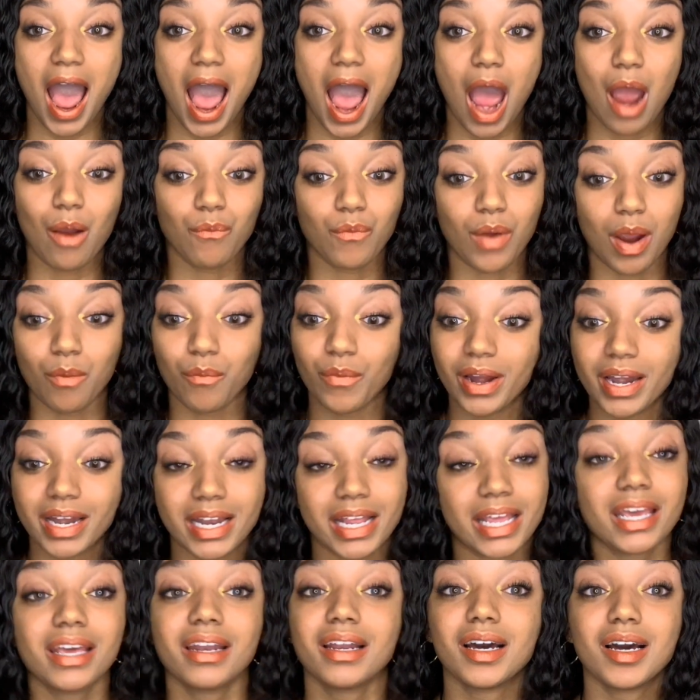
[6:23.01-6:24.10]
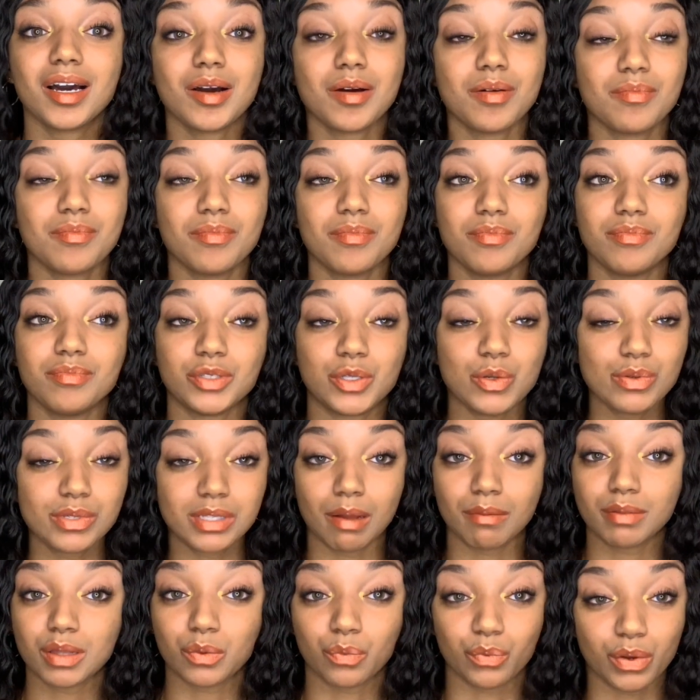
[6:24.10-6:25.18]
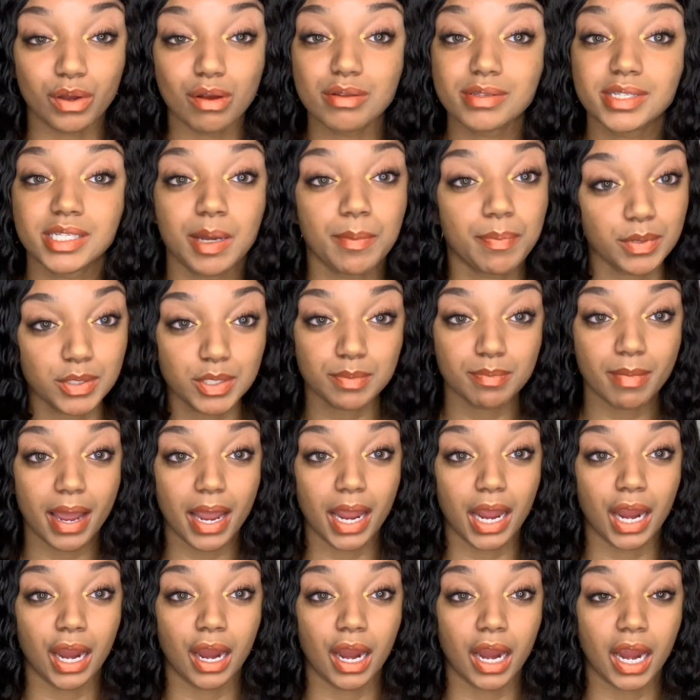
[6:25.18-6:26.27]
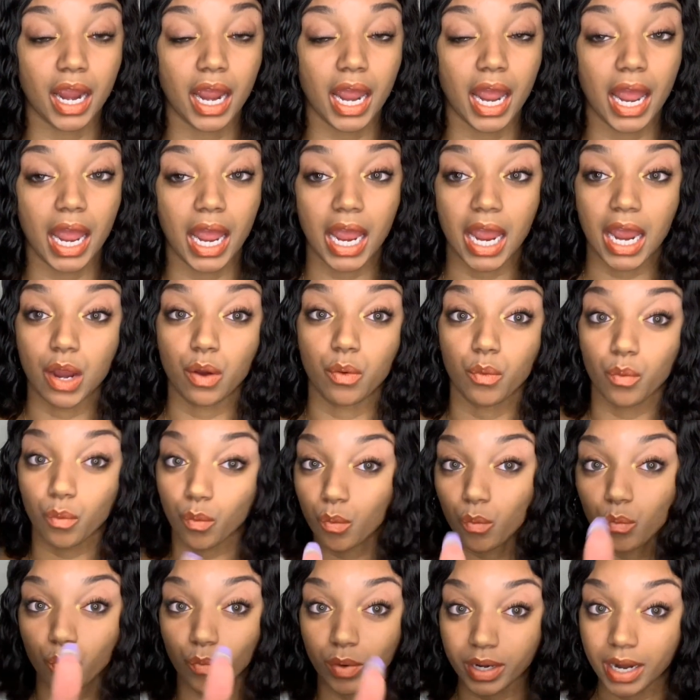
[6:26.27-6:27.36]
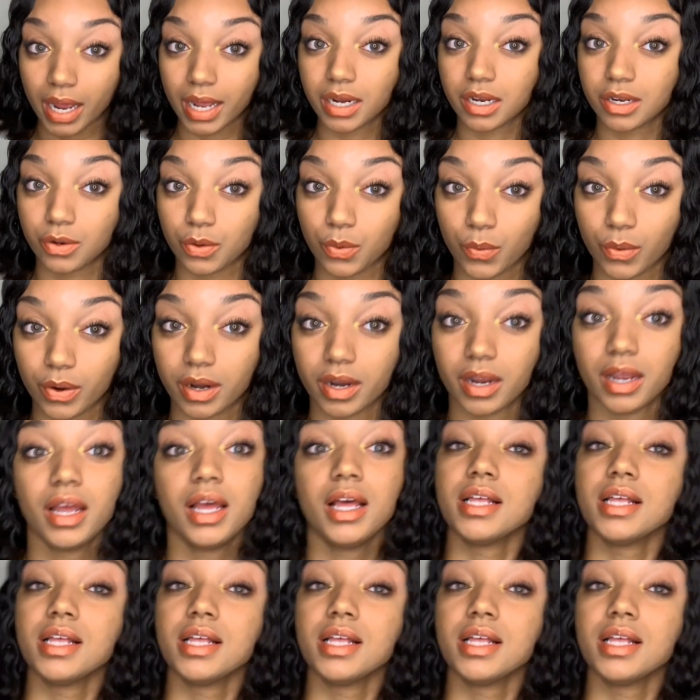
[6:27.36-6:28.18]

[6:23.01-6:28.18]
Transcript: I'm, I'm ready to get up, do something real simple to my hair and run out the door.